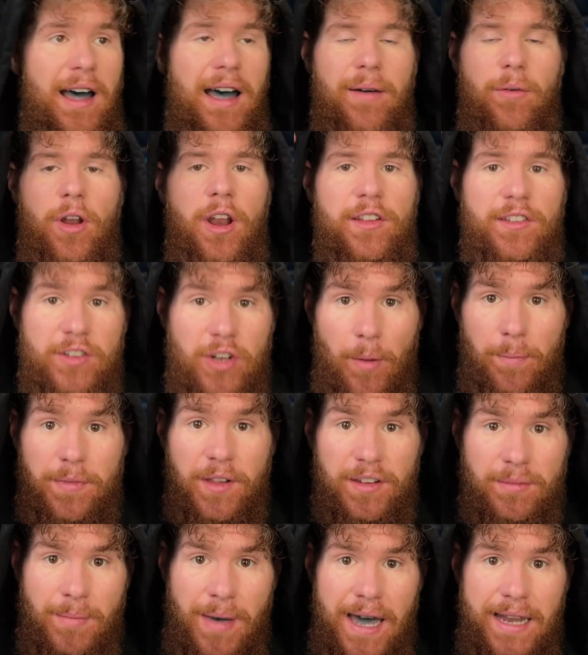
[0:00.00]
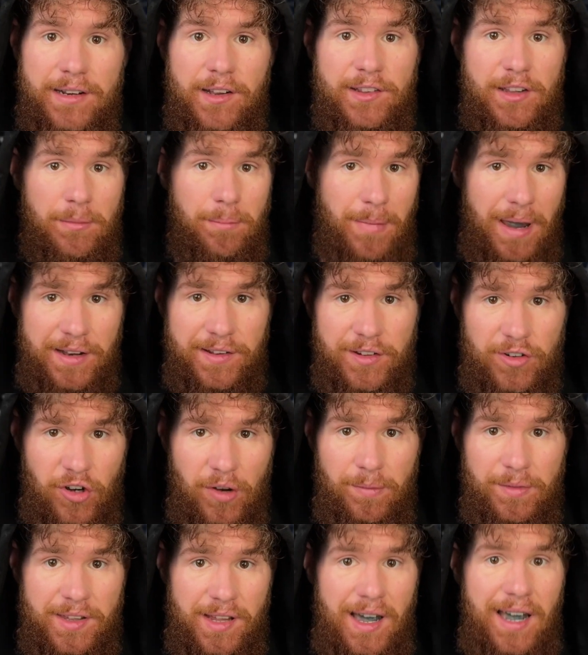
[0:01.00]
I want to stop this madness that
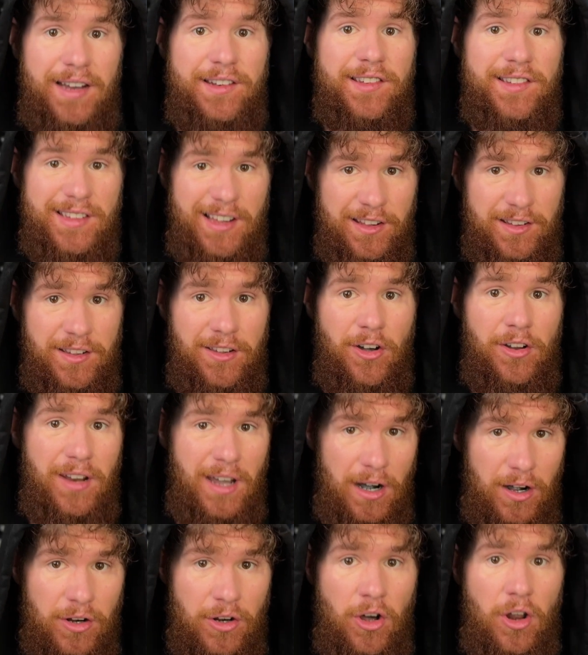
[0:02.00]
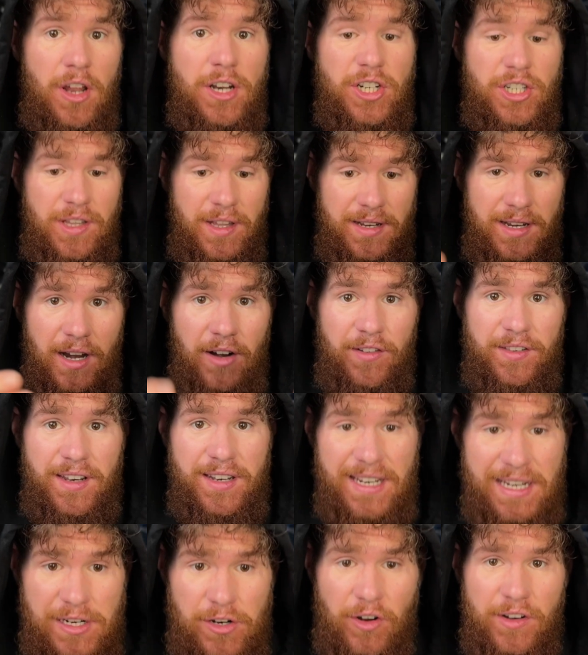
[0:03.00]
mainstream science does not acknowledge that there is a
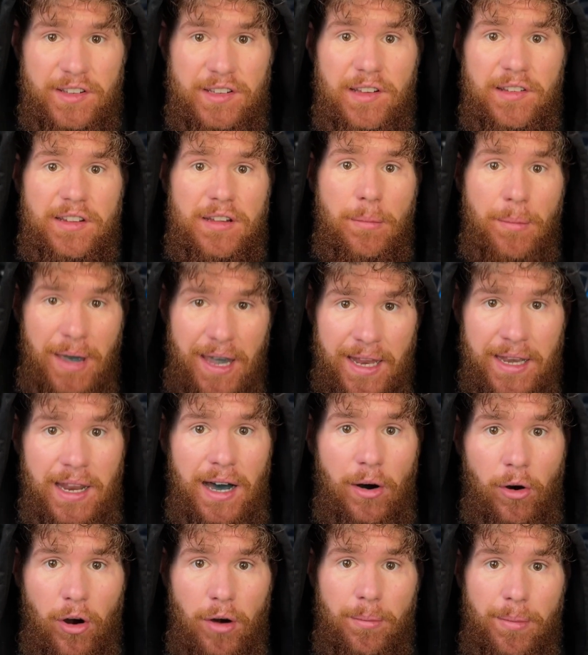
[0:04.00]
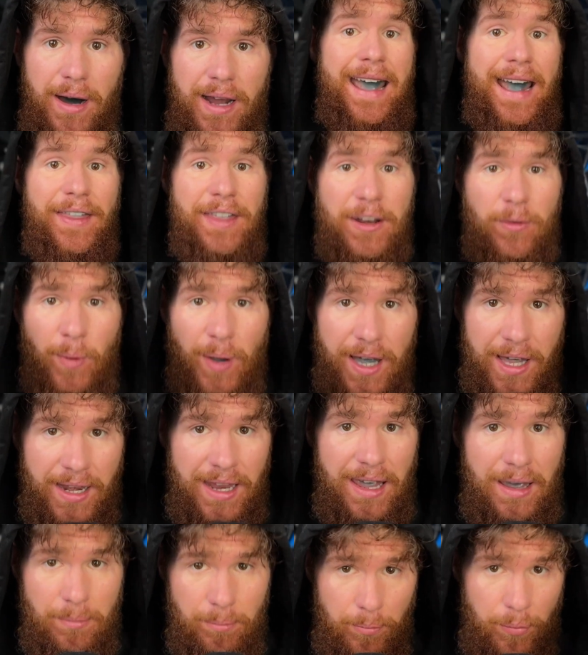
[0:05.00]
detox system in our body and that we
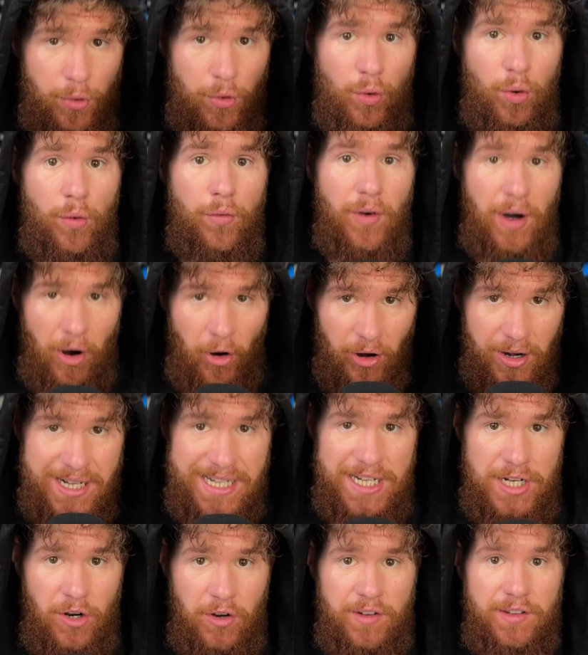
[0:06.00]
can improve our detox